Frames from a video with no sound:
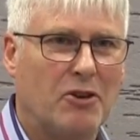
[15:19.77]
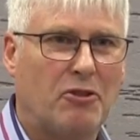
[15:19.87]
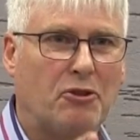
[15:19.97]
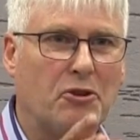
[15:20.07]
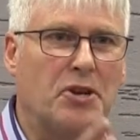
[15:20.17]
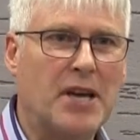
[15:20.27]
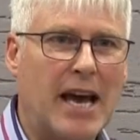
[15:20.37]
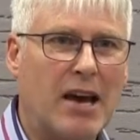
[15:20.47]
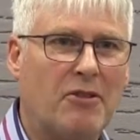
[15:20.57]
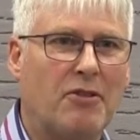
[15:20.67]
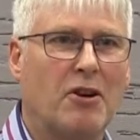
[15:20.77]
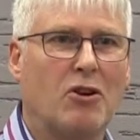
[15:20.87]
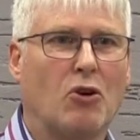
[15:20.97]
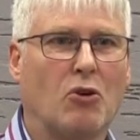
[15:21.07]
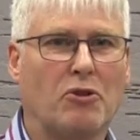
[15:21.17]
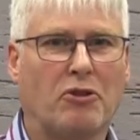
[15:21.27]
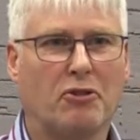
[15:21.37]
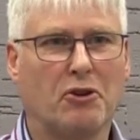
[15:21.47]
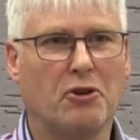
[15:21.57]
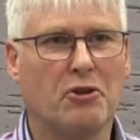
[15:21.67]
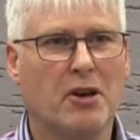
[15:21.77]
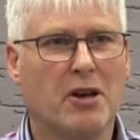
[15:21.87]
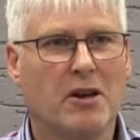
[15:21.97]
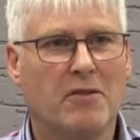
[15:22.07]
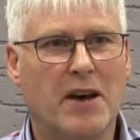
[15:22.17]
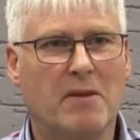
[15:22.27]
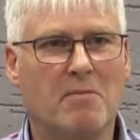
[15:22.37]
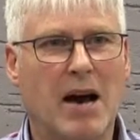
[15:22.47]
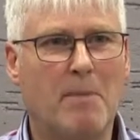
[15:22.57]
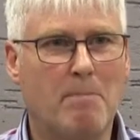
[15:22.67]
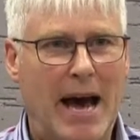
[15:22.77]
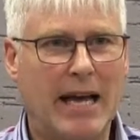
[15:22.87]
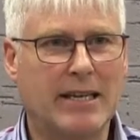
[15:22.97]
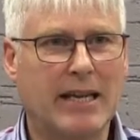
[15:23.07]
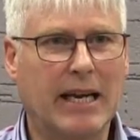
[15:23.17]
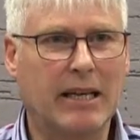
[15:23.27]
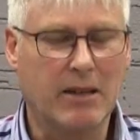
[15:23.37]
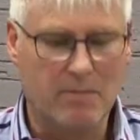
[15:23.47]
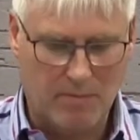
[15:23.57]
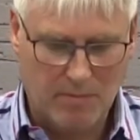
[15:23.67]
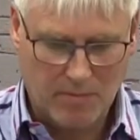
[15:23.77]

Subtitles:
through death or through them abandoning them,